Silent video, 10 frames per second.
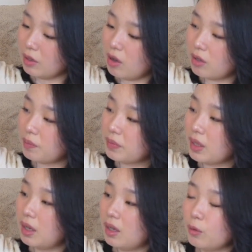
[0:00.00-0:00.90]
long,
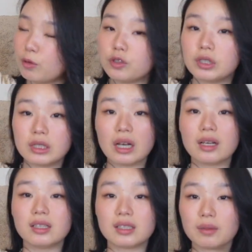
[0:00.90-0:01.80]
which is
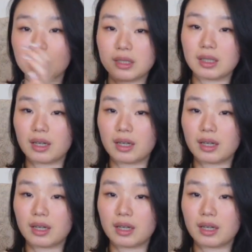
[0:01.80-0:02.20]
nice. That means I